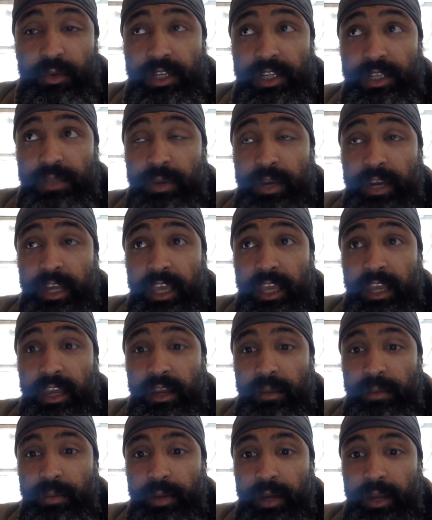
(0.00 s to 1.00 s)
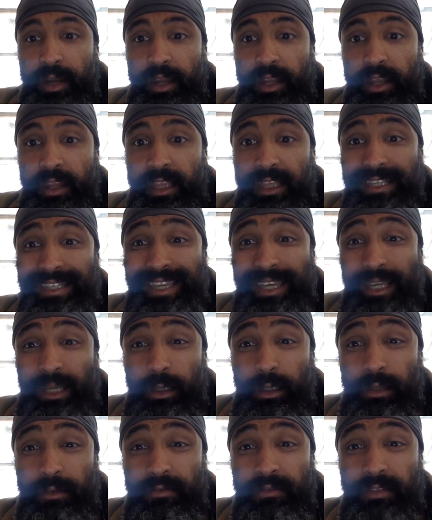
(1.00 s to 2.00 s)
which is predicated upon the
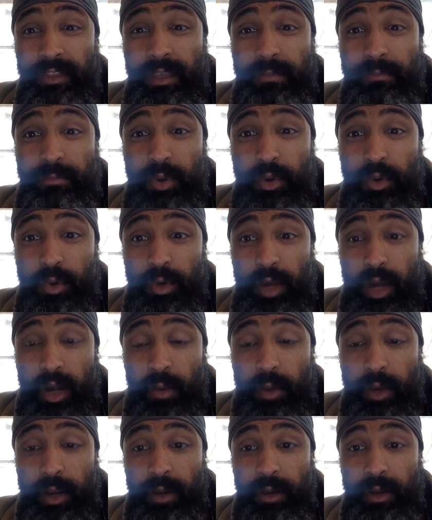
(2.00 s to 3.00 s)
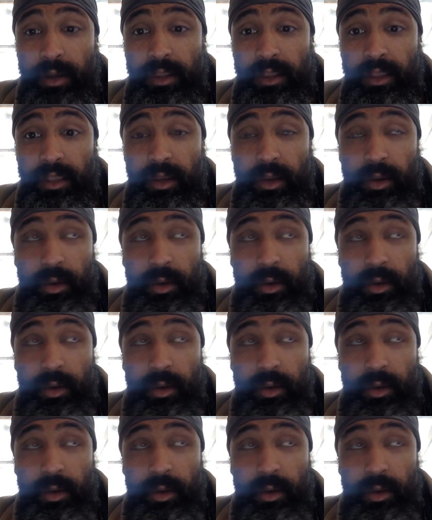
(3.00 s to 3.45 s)
cycle of the moon around the